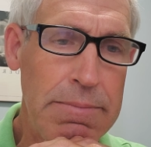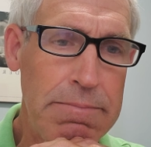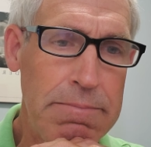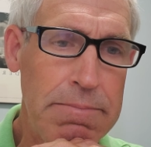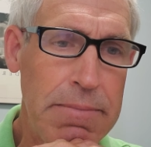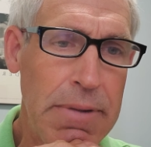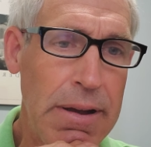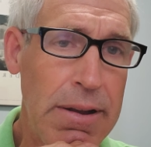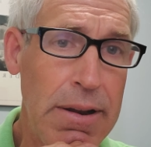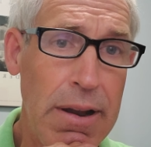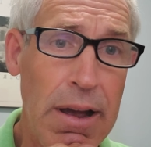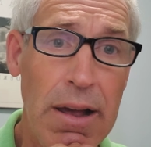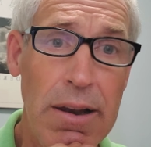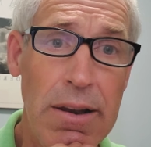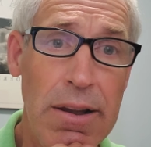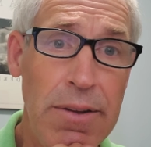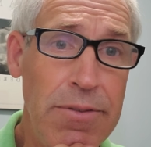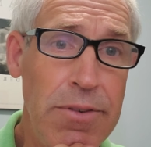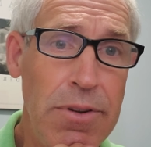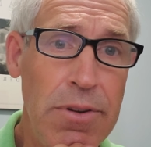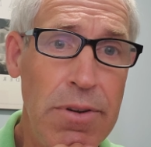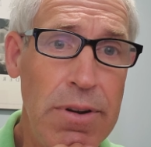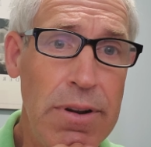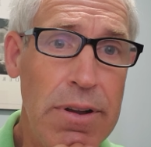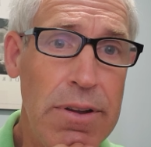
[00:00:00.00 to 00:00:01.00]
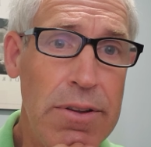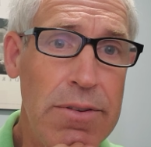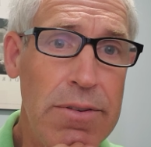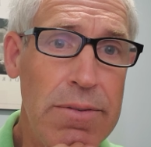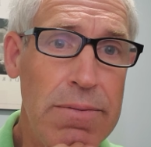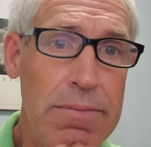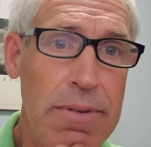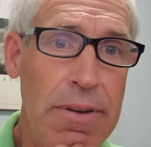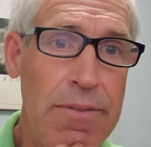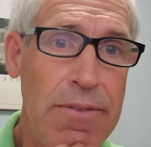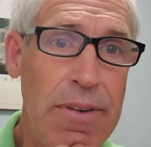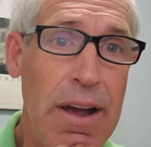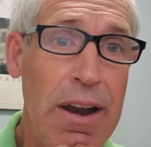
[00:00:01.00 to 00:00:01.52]
love doing this.
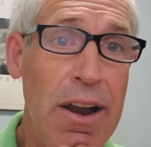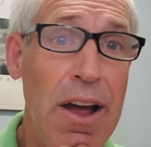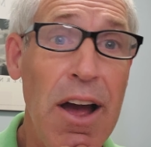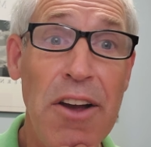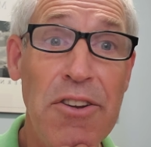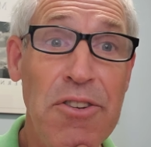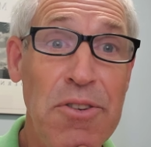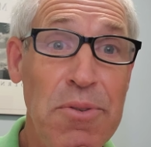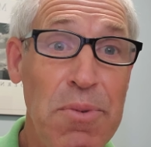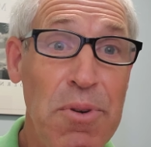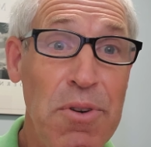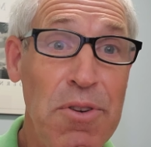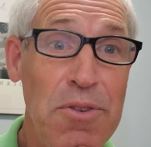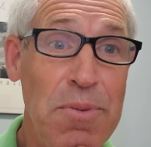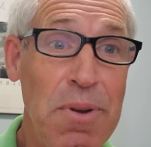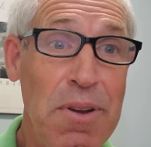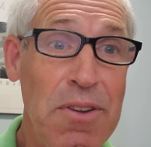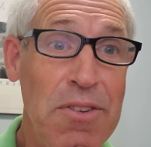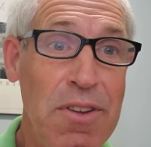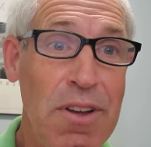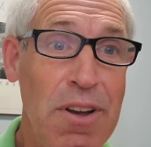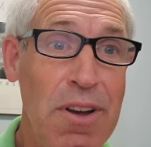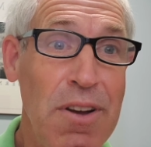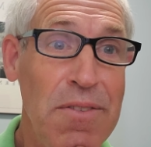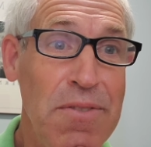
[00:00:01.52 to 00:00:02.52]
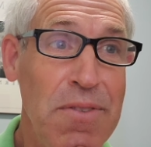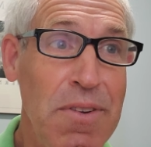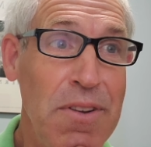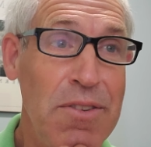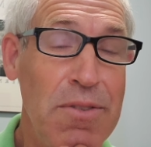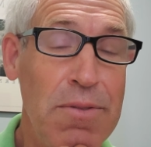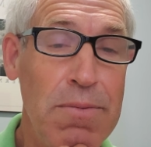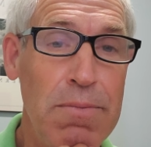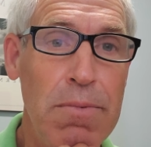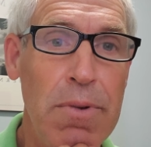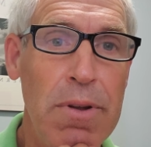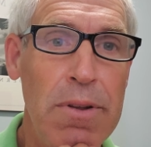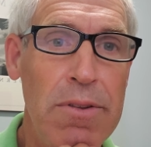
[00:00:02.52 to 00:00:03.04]
I've got Hashimoto's myself.
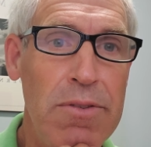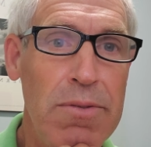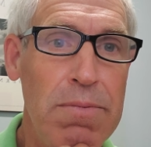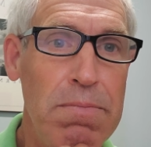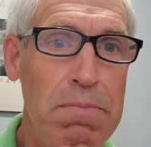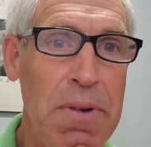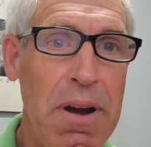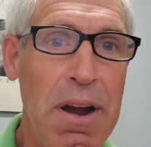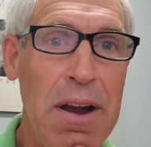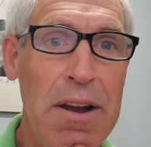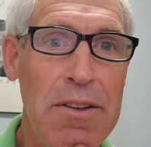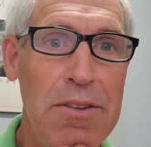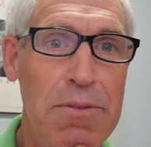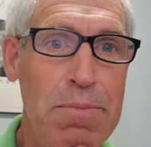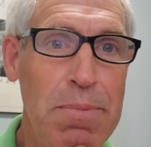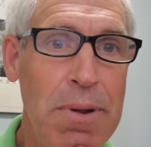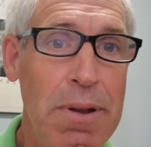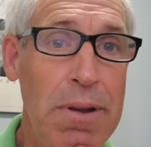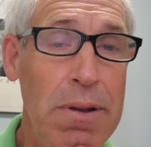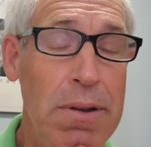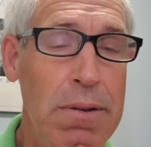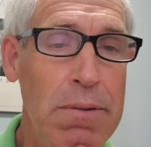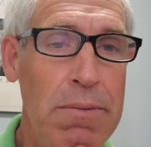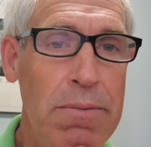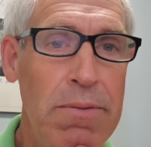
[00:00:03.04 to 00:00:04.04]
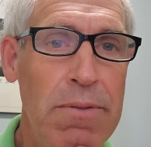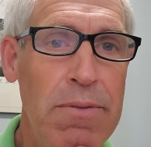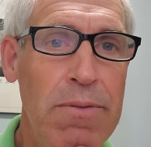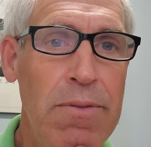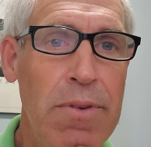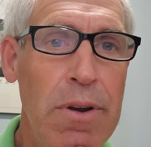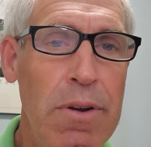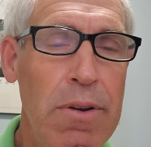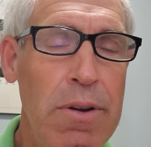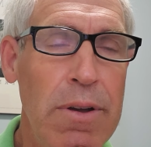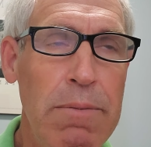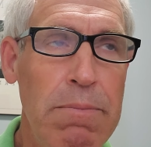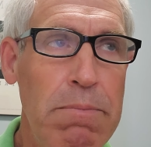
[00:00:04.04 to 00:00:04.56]
Mine's been
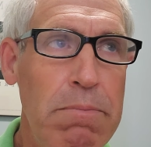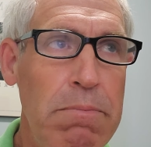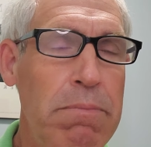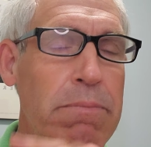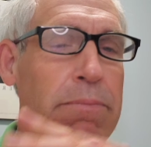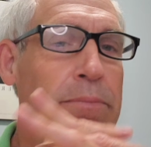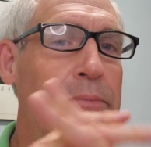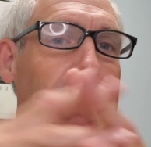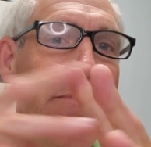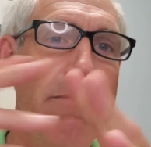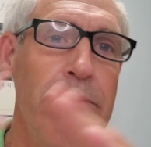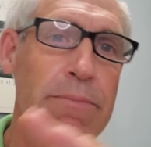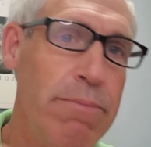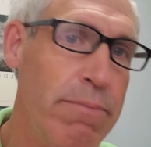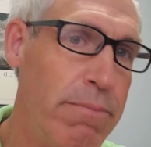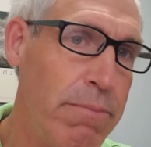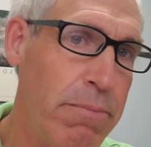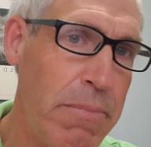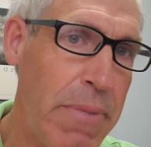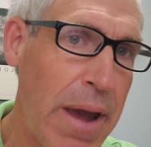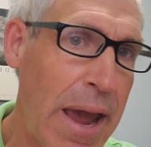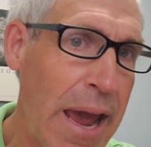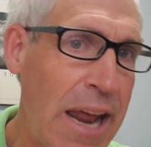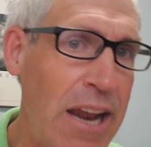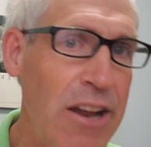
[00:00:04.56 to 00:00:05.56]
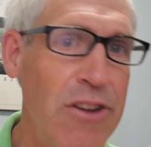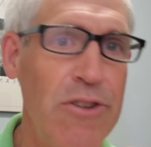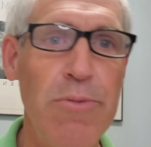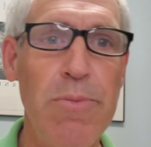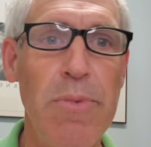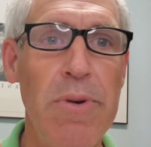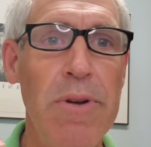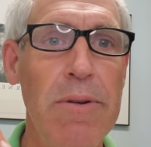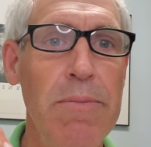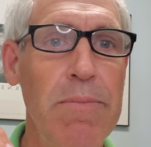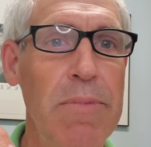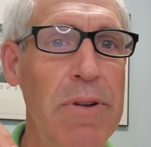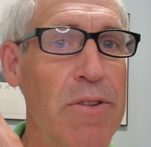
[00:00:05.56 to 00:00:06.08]
very
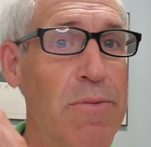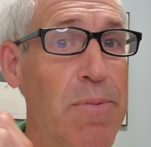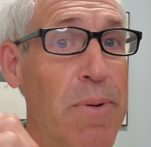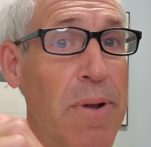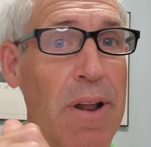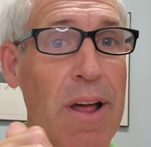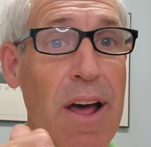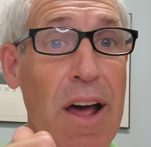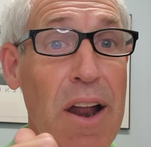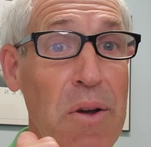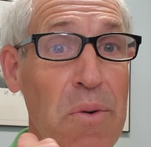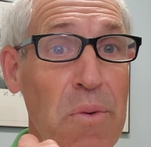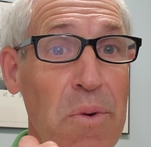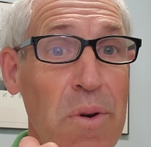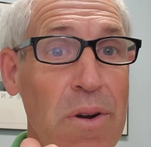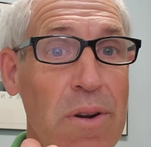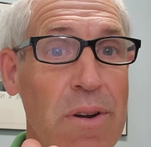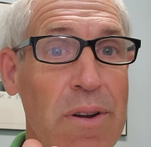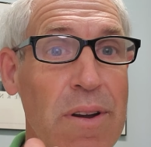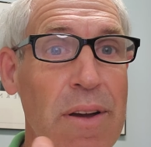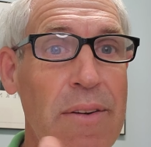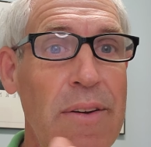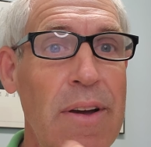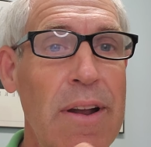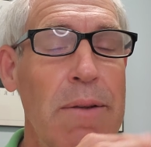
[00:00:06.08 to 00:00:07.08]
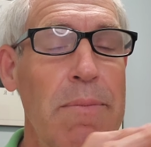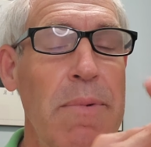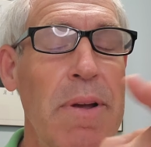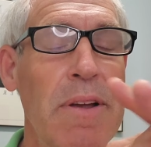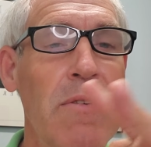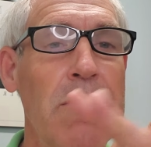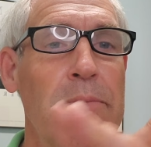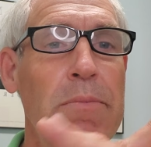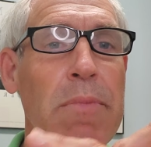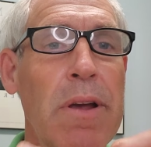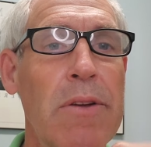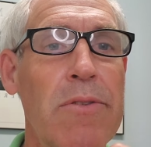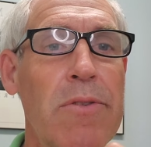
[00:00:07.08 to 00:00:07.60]
manageable, but it's been a lot of work. I had to make
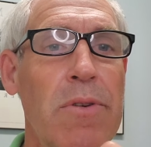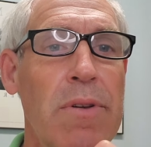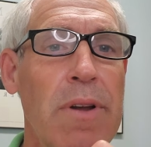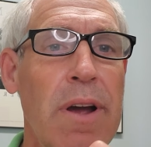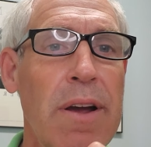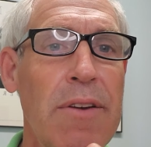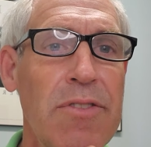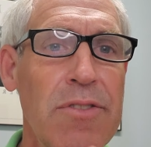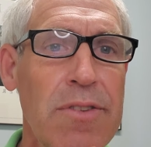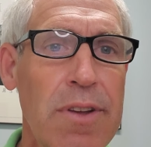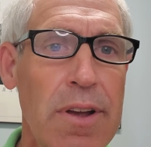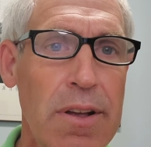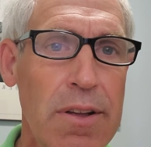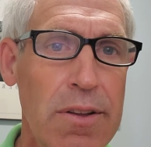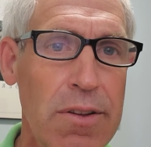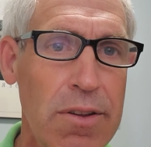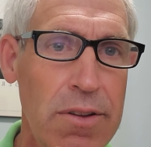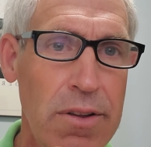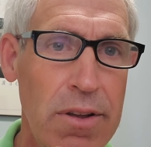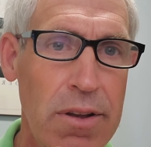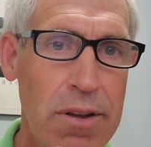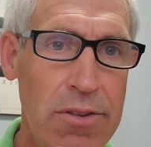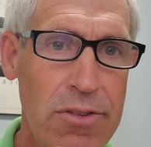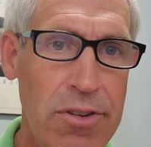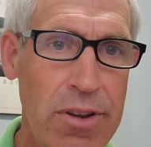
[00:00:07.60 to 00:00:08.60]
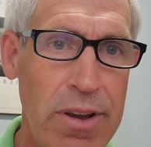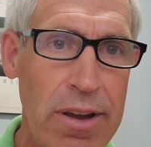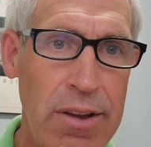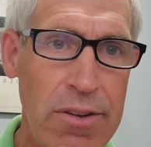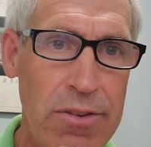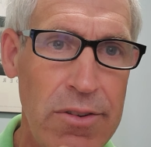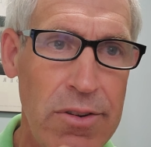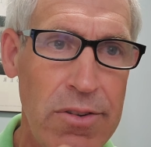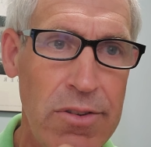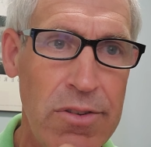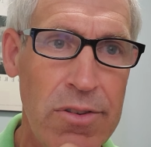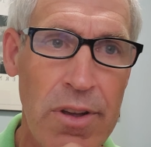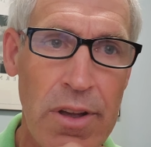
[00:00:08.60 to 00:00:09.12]
some major lifestyle
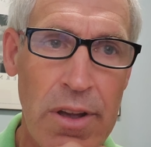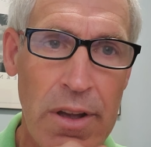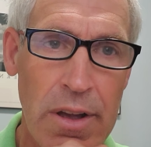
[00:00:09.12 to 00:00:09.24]
changes,